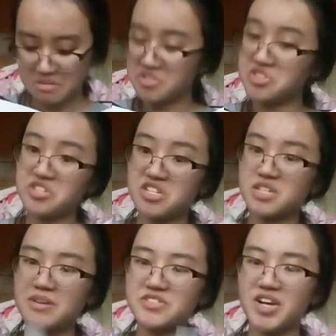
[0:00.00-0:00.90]
it's just
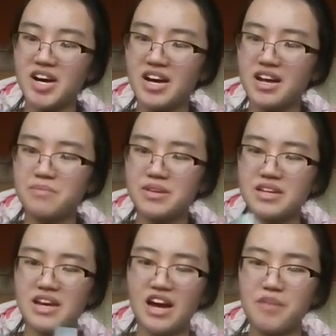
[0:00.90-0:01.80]
talking about time,
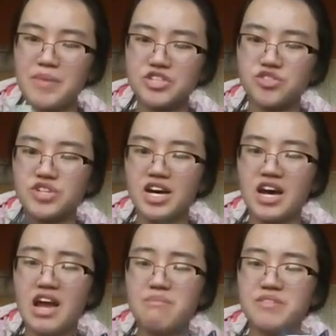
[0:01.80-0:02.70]
how you measure
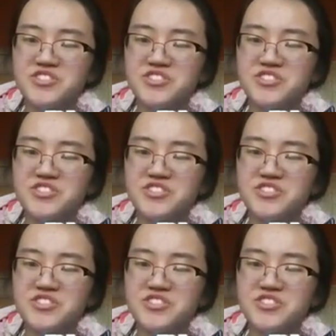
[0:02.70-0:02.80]
time,